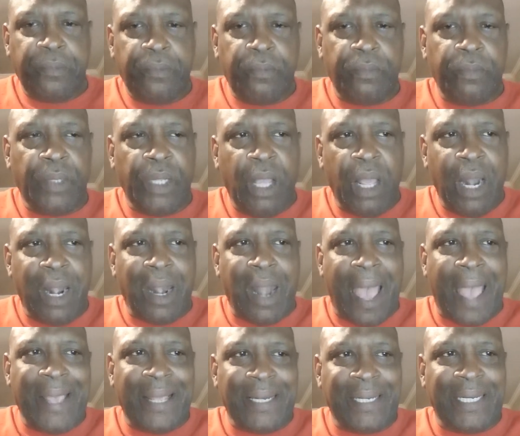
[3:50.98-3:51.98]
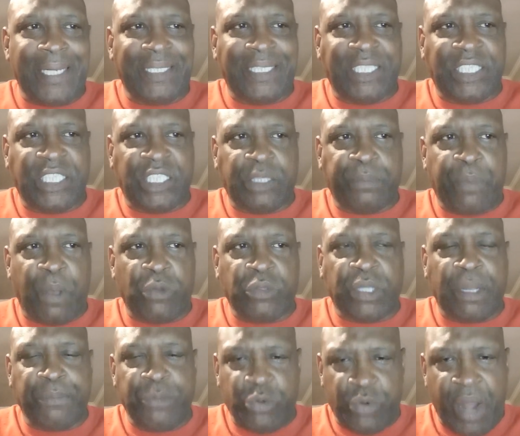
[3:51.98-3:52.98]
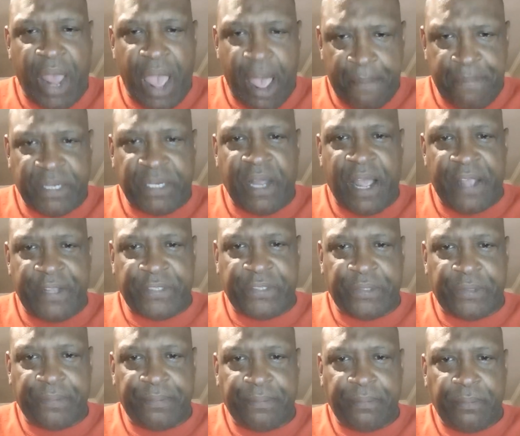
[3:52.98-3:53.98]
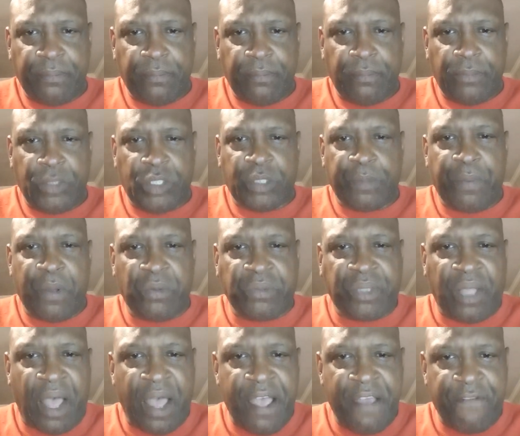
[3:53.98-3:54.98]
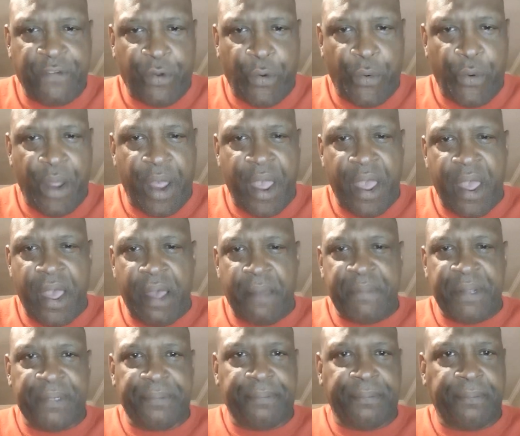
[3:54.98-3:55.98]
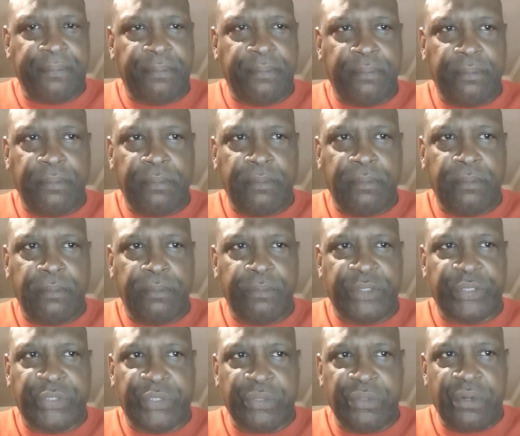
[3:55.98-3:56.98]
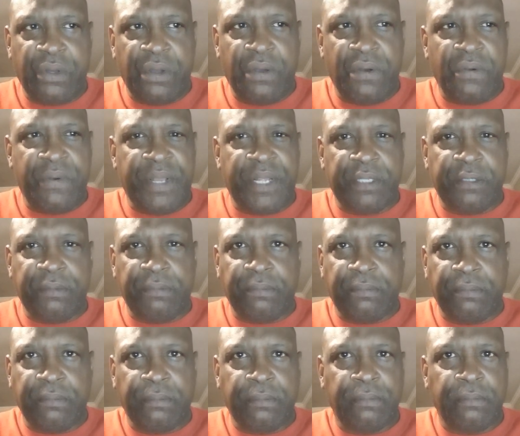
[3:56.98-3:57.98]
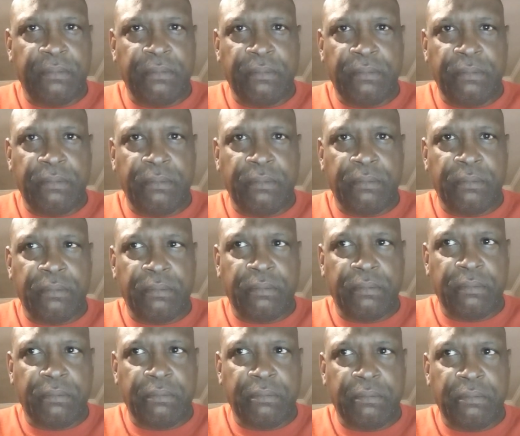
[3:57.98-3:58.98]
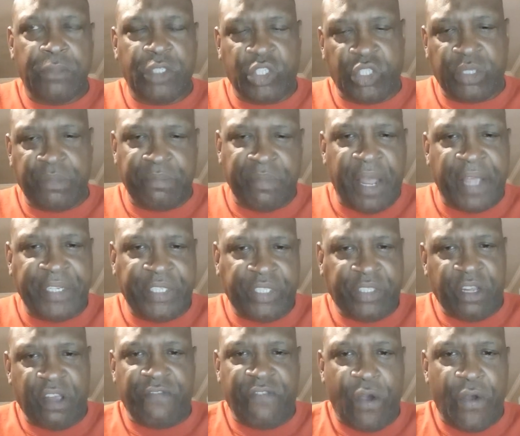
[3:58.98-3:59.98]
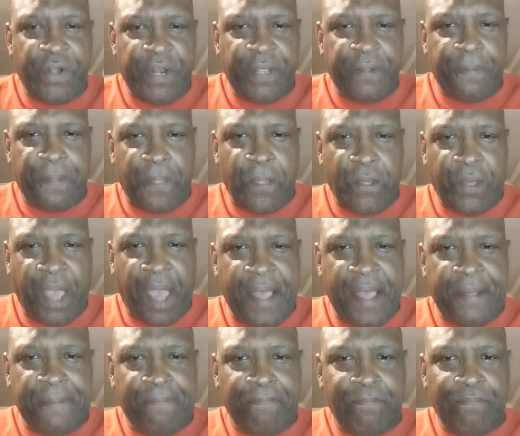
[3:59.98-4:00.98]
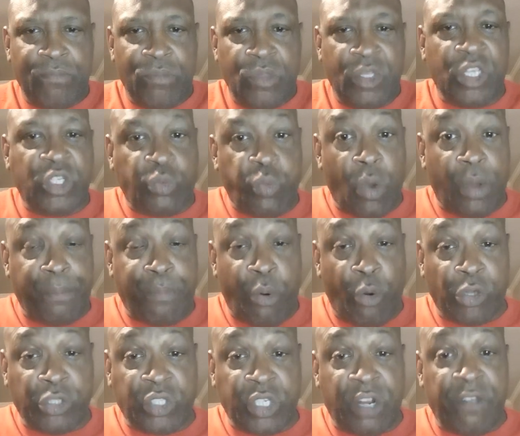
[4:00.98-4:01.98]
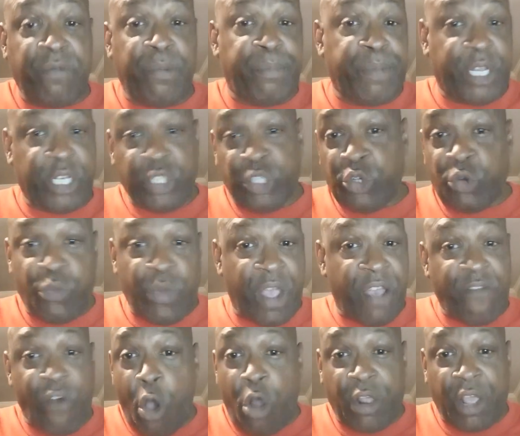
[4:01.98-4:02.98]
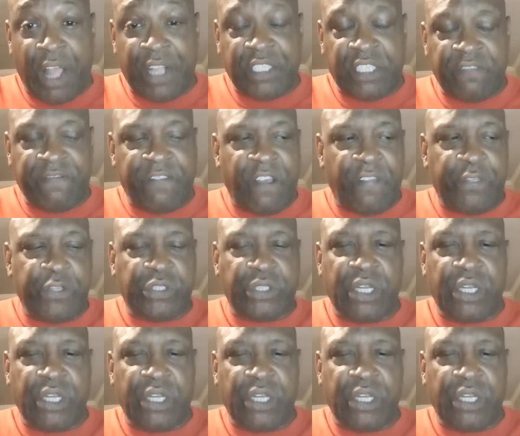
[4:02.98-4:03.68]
Like, let's suppose I'm doing an appetizer. Suppose I have crab and prosciutto and just some nice stuff on it, okay? Just one portion of it, because, we have all kinds of other stuff.